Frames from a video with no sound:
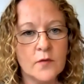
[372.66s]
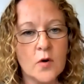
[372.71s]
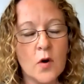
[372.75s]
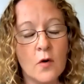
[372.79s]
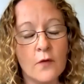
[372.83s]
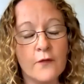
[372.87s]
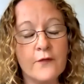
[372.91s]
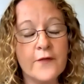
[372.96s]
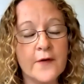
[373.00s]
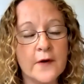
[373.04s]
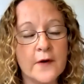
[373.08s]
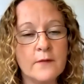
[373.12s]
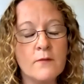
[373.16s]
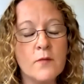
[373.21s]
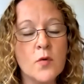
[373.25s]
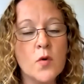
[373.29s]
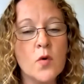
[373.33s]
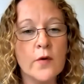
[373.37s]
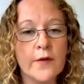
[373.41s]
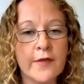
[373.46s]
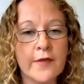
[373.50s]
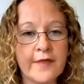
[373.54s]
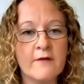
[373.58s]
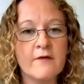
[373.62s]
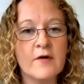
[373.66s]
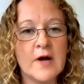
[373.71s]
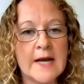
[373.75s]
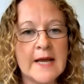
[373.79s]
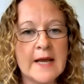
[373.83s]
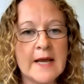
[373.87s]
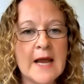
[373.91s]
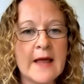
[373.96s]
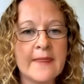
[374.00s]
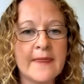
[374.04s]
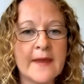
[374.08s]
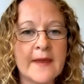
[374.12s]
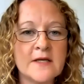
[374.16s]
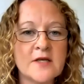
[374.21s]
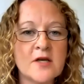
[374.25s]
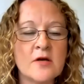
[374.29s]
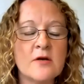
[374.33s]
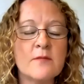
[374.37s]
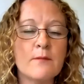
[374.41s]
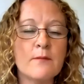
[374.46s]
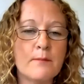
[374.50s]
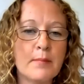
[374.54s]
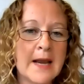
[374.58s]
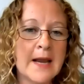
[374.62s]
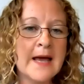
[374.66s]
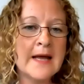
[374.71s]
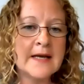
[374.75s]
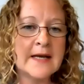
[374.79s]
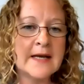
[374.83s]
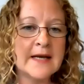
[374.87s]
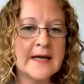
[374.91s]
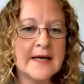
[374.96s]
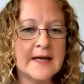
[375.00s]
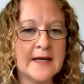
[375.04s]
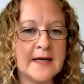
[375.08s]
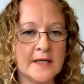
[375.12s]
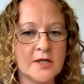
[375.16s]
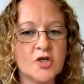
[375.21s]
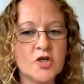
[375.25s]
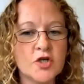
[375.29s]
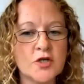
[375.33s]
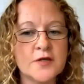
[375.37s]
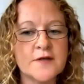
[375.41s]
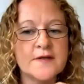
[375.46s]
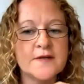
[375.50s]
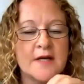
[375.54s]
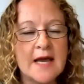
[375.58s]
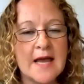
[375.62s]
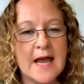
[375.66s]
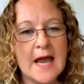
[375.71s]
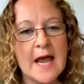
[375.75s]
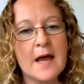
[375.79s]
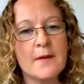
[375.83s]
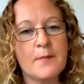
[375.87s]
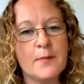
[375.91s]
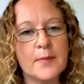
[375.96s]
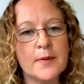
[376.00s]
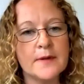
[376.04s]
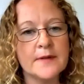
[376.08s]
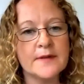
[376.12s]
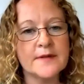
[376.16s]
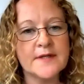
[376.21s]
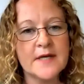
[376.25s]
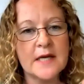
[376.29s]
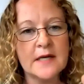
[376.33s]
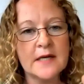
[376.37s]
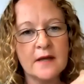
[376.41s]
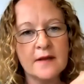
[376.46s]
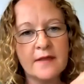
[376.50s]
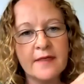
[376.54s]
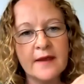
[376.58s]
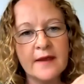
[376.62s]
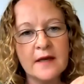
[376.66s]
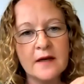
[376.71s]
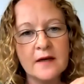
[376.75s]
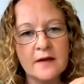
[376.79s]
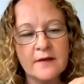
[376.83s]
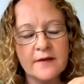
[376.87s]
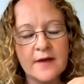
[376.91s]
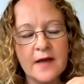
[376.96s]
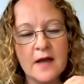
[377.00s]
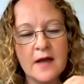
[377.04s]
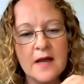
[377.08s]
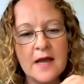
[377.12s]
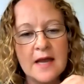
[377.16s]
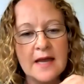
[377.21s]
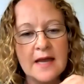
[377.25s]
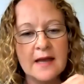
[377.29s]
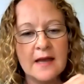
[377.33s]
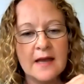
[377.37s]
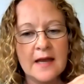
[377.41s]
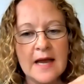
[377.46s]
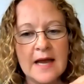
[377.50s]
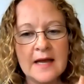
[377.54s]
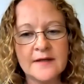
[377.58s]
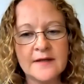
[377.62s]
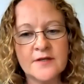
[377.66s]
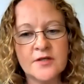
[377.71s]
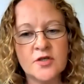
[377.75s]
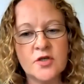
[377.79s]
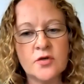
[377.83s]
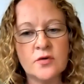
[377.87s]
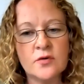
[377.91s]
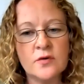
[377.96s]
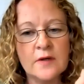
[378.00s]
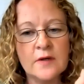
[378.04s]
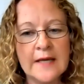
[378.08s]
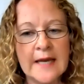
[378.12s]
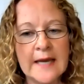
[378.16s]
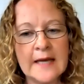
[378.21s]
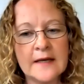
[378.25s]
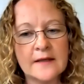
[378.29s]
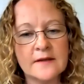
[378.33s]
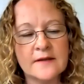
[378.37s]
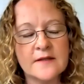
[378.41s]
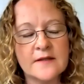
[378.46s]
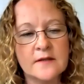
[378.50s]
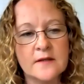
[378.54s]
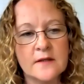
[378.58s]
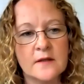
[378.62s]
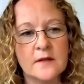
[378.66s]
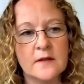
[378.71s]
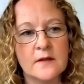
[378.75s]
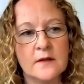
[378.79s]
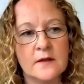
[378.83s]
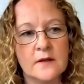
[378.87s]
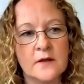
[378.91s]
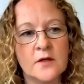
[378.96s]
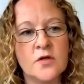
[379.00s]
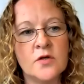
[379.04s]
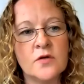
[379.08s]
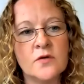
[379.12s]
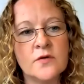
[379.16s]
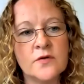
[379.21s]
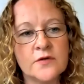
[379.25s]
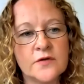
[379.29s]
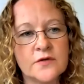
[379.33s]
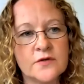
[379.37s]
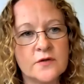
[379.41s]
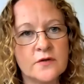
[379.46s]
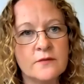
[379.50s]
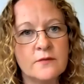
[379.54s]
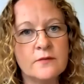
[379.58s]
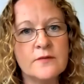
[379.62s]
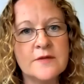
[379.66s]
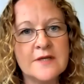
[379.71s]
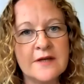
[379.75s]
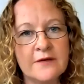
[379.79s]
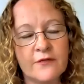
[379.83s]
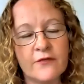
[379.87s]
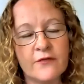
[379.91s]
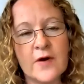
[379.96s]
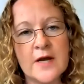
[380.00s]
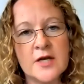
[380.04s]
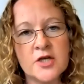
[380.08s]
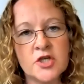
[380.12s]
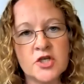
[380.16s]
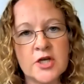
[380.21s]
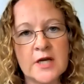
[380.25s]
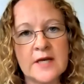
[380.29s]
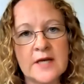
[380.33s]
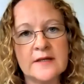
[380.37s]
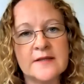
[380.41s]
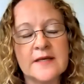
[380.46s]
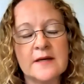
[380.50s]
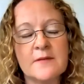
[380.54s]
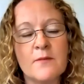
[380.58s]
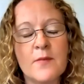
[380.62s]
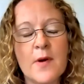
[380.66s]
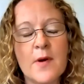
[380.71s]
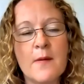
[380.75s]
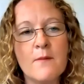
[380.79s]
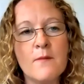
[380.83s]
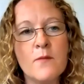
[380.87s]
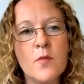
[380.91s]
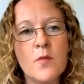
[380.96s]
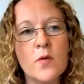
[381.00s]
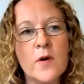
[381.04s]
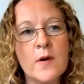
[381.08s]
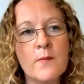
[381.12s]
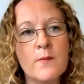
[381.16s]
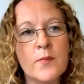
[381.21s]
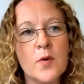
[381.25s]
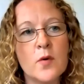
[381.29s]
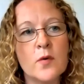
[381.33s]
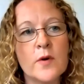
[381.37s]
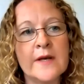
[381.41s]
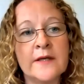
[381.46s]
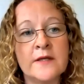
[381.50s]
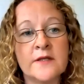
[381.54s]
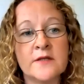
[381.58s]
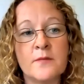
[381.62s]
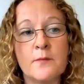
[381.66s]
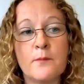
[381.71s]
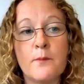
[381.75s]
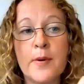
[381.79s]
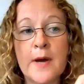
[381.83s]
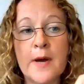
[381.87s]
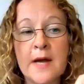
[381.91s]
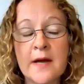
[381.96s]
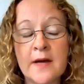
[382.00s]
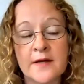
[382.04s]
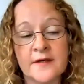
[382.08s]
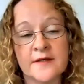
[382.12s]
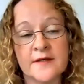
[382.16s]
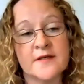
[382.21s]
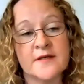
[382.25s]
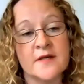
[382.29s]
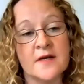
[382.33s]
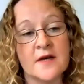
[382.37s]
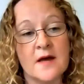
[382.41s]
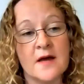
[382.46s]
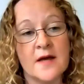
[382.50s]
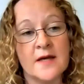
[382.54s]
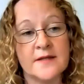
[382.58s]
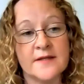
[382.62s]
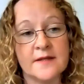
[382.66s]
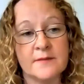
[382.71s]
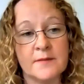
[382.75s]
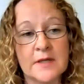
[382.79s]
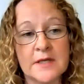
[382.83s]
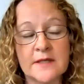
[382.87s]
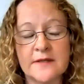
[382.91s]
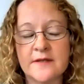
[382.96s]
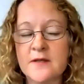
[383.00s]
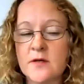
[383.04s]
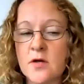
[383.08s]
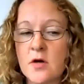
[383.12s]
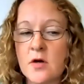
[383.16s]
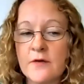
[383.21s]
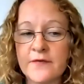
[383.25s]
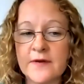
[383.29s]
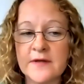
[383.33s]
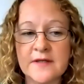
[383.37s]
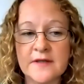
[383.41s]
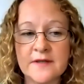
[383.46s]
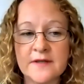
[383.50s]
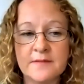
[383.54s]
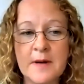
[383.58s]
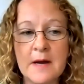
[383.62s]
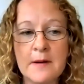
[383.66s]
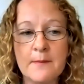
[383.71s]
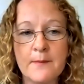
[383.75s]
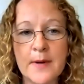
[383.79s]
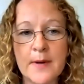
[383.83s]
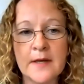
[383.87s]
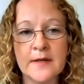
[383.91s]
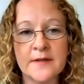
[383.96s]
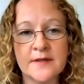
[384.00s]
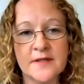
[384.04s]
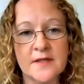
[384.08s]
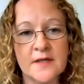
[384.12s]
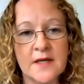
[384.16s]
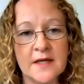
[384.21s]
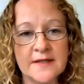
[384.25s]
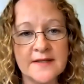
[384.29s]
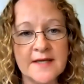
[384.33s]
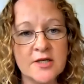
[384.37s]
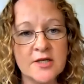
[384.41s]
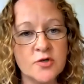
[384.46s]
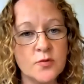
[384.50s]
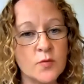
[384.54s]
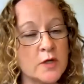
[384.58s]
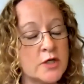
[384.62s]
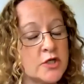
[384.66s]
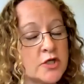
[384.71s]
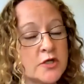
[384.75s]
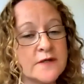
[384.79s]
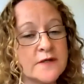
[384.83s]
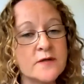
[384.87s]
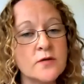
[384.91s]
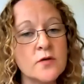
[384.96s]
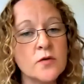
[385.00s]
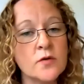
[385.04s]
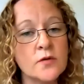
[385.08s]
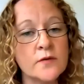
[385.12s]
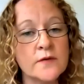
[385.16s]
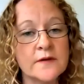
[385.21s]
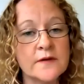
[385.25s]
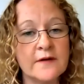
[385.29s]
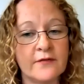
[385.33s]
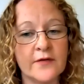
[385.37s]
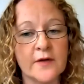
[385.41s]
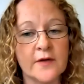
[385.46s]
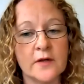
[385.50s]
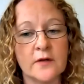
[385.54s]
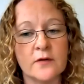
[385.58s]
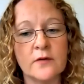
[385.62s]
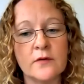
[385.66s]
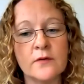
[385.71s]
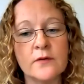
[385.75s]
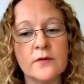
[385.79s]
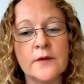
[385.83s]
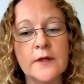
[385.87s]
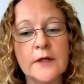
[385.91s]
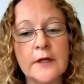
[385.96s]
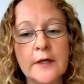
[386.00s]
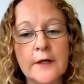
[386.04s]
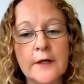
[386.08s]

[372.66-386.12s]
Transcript: often more thoroughly, and they don't plan it, it just happens. And I think that as you get used to differentiating, but more importantly to personalizing, because a lot of this is about personalization, which is not difficult,